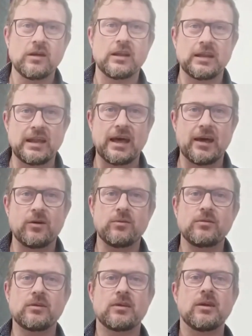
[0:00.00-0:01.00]

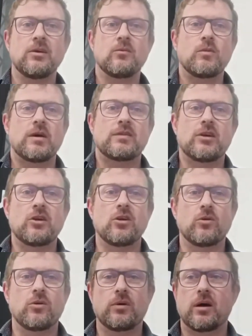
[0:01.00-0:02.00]
now, whether
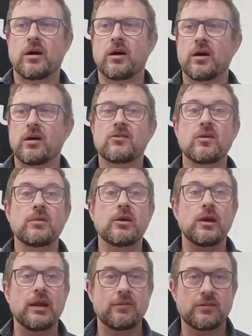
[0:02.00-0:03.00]
you are somebody
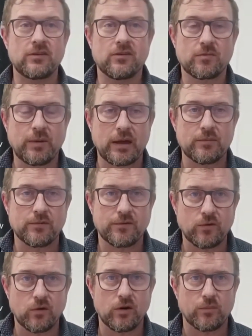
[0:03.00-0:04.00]
who lived in Spain
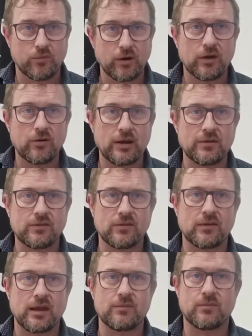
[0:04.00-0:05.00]
before, a Brit who lives in
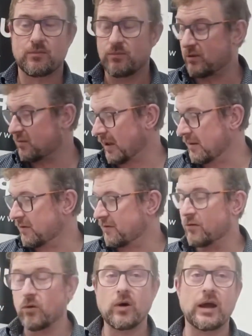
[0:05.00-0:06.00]
Spain
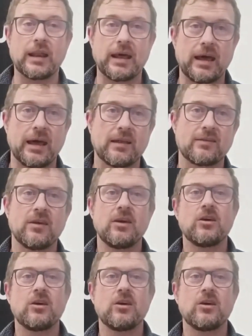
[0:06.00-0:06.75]
before and had